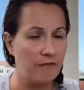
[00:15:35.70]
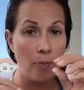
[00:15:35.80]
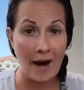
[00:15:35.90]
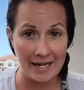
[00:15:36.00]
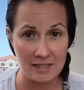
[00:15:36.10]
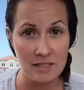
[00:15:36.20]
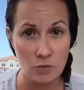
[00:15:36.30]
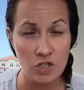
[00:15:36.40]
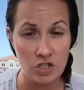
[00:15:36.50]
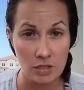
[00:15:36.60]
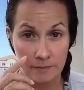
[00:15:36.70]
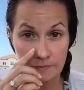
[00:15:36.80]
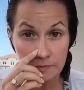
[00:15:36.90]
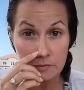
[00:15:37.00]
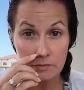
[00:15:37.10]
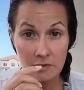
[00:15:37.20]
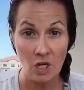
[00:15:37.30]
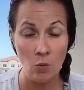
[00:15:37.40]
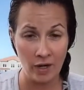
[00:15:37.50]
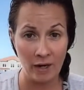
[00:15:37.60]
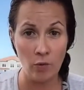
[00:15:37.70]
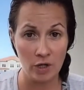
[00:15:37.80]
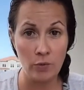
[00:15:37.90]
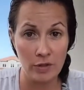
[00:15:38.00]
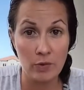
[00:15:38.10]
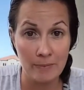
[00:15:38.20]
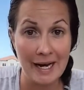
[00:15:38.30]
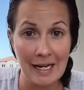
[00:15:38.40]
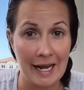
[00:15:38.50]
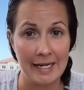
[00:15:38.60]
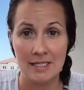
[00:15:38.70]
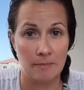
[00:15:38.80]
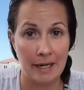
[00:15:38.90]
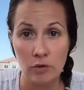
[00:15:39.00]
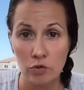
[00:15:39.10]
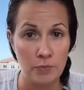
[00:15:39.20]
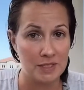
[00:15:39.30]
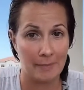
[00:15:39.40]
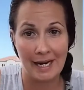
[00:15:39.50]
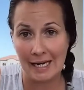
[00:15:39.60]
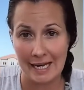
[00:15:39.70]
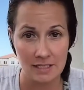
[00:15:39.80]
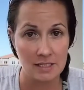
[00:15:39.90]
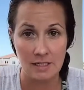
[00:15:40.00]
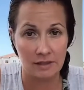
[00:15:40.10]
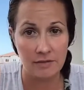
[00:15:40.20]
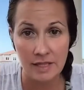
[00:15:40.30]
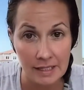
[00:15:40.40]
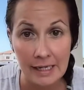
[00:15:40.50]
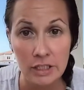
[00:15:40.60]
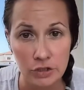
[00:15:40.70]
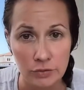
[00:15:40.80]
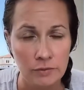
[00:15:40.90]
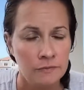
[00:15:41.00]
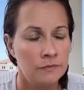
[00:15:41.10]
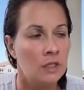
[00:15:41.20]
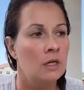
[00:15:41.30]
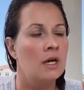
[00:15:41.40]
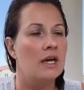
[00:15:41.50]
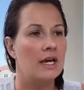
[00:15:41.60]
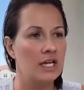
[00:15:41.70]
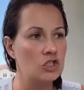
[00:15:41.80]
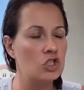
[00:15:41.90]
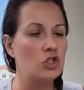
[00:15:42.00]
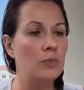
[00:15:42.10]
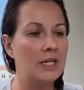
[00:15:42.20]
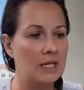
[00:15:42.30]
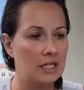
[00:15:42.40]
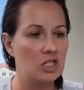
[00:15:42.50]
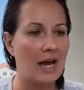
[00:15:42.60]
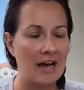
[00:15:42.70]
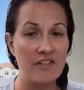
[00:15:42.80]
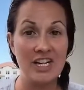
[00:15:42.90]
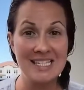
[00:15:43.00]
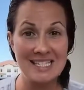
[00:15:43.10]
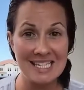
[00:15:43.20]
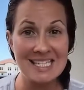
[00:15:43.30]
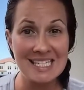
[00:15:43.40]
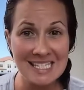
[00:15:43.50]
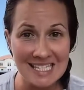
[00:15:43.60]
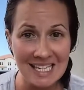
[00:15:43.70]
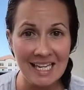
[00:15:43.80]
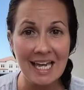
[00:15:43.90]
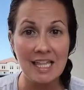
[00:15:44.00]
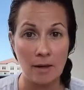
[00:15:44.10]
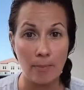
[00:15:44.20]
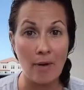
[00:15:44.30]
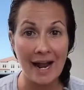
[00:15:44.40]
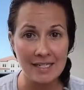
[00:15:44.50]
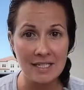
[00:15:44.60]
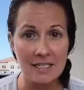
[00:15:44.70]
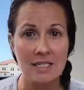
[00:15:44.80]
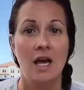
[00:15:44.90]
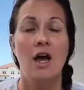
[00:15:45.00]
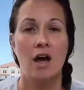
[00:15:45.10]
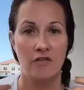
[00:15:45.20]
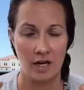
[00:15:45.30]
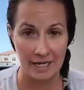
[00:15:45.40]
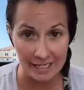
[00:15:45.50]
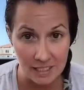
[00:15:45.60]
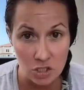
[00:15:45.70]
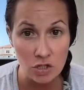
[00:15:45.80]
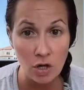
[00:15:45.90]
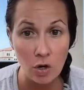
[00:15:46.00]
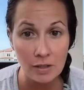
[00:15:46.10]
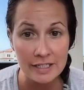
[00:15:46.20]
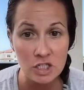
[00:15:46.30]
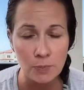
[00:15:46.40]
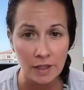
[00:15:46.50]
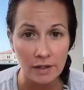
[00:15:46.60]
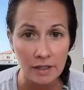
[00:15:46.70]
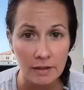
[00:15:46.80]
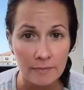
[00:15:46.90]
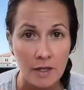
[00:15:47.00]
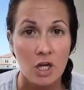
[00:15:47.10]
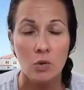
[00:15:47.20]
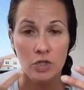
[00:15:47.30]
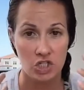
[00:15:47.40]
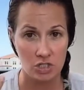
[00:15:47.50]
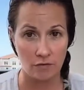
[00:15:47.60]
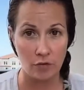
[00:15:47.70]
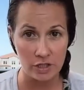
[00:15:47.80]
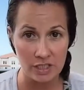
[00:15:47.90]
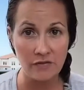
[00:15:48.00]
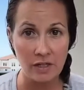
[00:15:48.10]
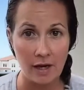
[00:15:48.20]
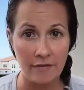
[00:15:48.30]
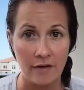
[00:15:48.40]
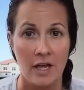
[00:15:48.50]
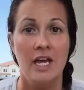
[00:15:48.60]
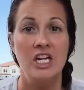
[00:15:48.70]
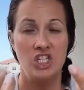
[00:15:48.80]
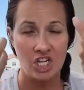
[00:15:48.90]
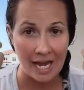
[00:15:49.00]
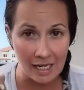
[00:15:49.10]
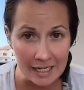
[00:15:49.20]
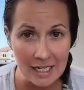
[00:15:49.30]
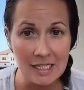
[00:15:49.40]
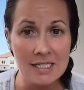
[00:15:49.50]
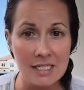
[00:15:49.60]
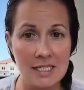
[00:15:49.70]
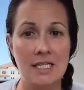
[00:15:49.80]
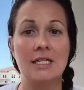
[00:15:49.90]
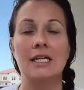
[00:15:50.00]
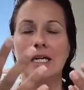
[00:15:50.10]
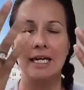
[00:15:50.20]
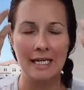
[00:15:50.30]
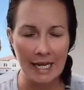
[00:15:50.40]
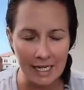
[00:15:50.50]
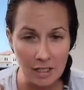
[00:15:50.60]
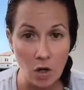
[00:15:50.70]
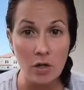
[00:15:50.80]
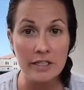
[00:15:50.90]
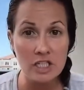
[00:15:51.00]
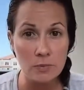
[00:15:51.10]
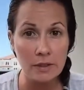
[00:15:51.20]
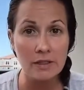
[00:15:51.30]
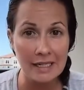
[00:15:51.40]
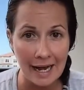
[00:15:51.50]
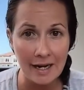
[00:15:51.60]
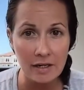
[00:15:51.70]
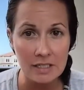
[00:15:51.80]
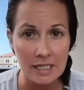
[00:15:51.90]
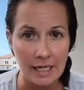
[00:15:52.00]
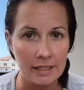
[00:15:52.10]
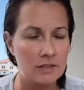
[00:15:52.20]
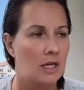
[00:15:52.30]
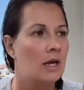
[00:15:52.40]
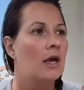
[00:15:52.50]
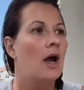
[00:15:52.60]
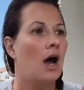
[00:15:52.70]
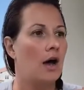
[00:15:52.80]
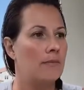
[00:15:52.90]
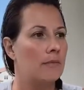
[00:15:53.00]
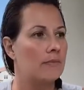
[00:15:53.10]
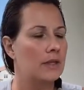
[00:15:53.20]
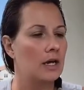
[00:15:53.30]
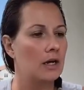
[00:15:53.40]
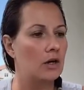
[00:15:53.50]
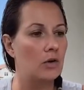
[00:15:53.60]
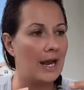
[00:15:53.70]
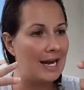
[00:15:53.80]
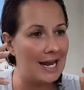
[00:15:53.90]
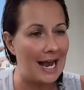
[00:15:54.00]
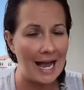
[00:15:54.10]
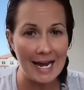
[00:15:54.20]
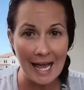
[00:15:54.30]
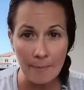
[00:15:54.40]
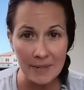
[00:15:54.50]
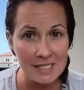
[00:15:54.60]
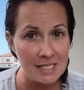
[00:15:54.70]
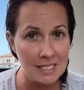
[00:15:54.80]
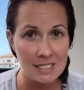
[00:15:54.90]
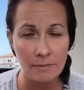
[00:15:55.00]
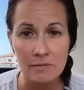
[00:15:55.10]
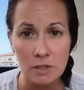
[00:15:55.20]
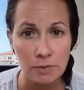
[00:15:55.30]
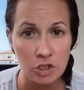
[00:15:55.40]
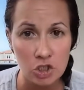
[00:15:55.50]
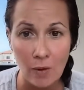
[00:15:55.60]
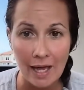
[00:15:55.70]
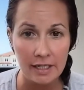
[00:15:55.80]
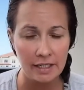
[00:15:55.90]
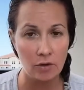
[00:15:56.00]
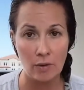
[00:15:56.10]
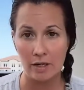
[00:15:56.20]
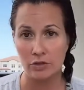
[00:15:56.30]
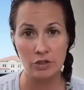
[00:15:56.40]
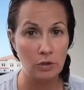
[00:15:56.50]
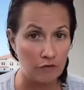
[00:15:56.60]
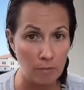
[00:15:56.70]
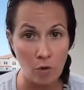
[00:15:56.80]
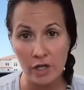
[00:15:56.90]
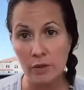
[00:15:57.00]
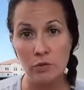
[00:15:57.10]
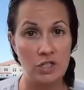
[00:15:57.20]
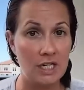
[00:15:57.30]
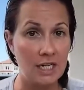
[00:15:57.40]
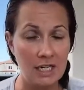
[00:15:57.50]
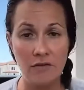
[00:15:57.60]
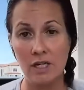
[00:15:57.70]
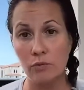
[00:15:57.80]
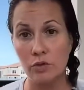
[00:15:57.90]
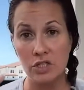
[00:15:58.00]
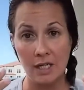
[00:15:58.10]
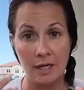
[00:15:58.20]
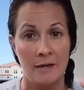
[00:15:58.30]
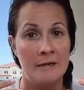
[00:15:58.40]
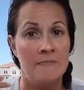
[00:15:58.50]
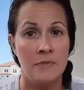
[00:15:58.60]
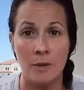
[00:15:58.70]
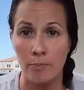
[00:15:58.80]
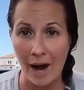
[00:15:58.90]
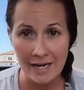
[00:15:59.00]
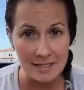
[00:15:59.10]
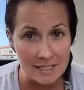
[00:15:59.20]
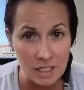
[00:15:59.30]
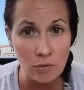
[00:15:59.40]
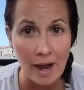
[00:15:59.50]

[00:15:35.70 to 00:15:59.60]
of practice, which is what I work with with my clients and my groups and my classes and everything that I do is to begin to have consistency in the practice of connecting to the Holy Spirit, which is a voice of love, channeling consistently, letting the Holy Spirit guide our days, um, creating an epic system of spirituality around you, of a morning routine, and evening routine, practicing